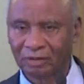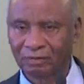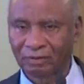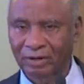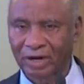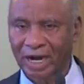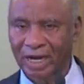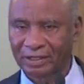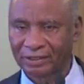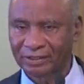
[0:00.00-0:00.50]

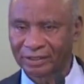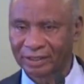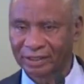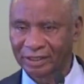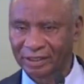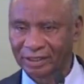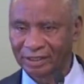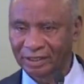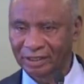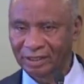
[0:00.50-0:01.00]
Christ.
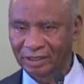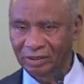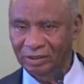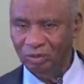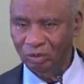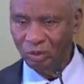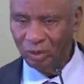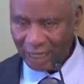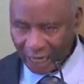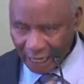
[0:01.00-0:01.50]

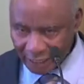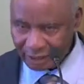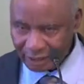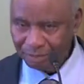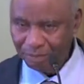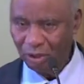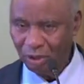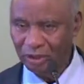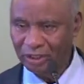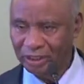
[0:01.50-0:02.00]
We are the
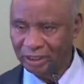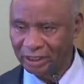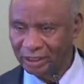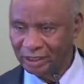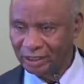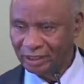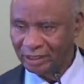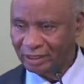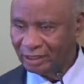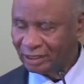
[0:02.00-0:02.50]
body.
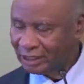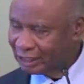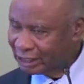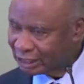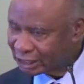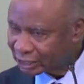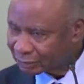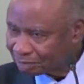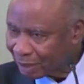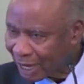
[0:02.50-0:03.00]
Amen.
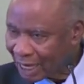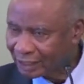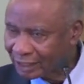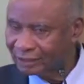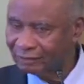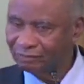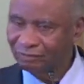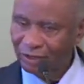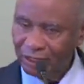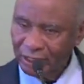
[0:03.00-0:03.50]
Each part
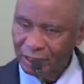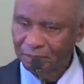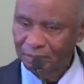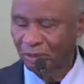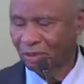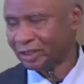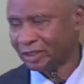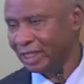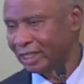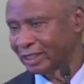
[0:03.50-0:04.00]
very
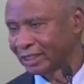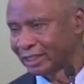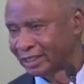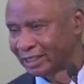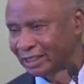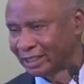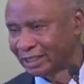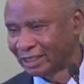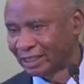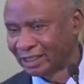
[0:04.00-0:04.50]
important.
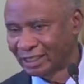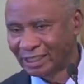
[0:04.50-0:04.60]
Right.